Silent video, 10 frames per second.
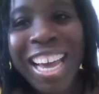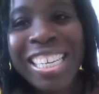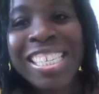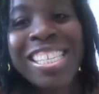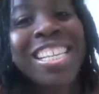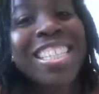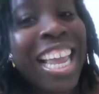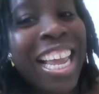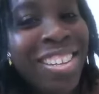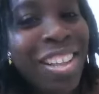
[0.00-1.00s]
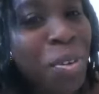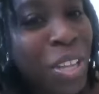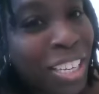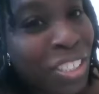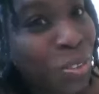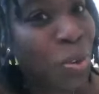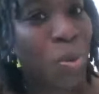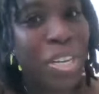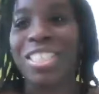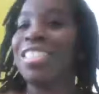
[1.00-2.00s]
guys, Nate, I'm gonna ask you a
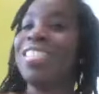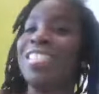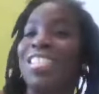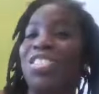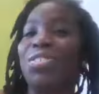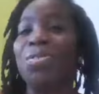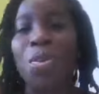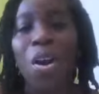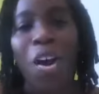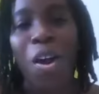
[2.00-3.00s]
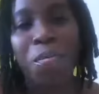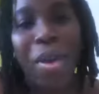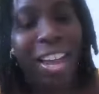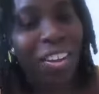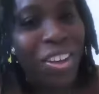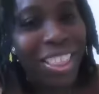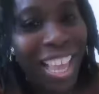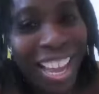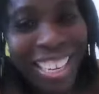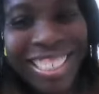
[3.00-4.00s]
question since you are back
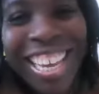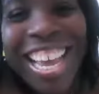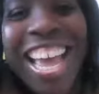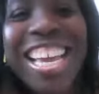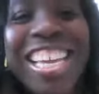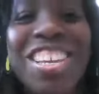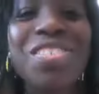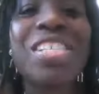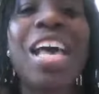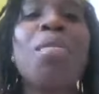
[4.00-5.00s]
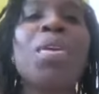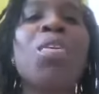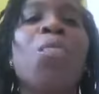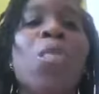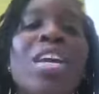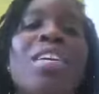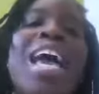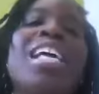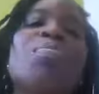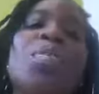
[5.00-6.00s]
online. Can you tell me what
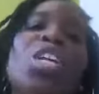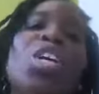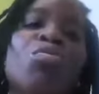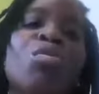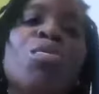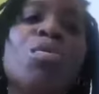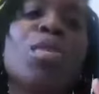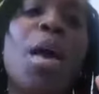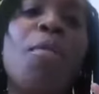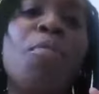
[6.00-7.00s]
has been the group's